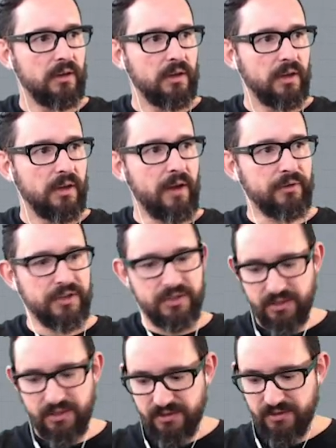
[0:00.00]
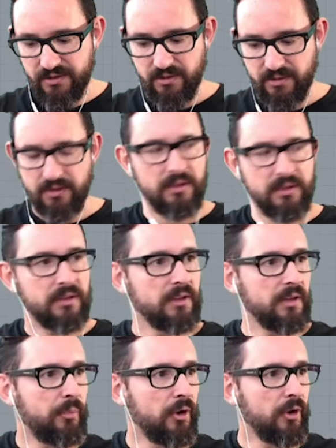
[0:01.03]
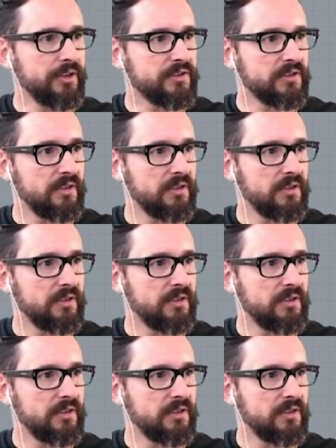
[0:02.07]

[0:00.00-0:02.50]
averages the points